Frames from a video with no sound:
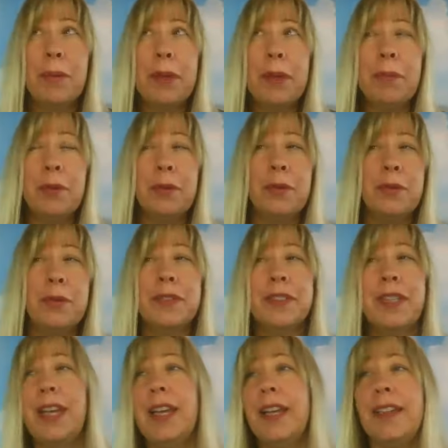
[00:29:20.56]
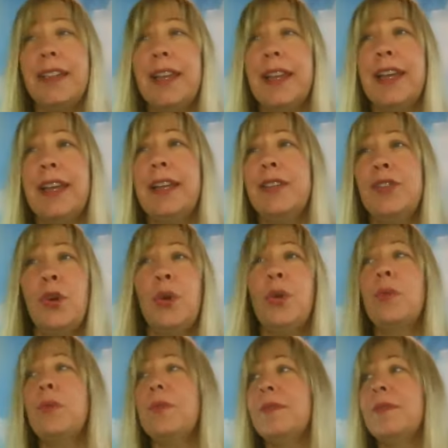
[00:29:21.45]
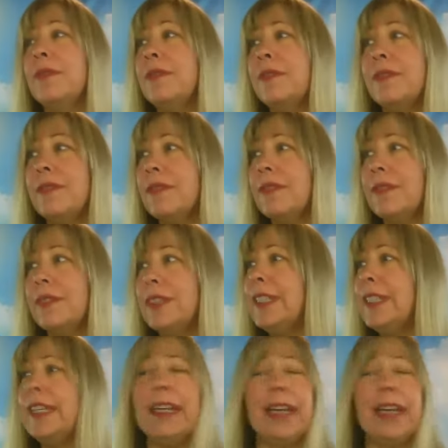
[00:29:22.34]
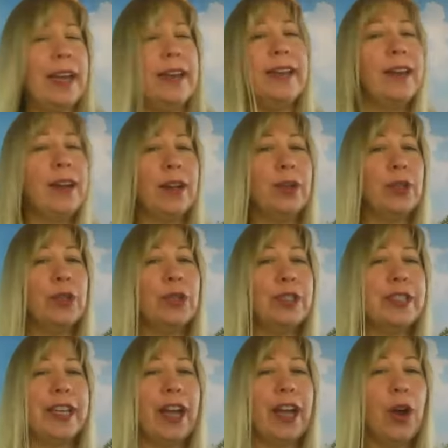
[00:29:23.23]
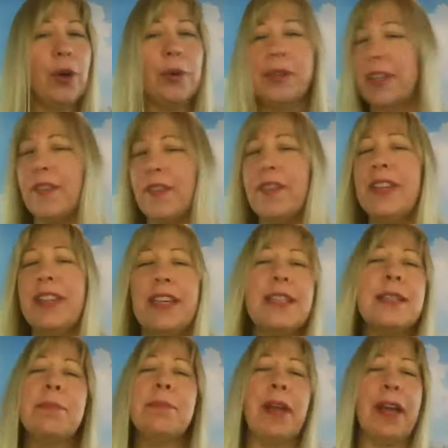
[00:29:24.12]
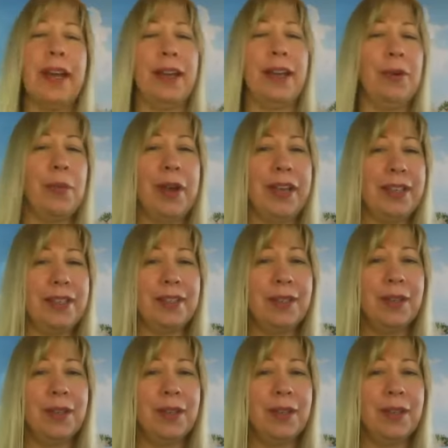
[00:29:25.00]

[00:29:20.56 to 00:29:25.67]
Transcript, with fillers: people who say they don't see any colors? They always, everything's black and white.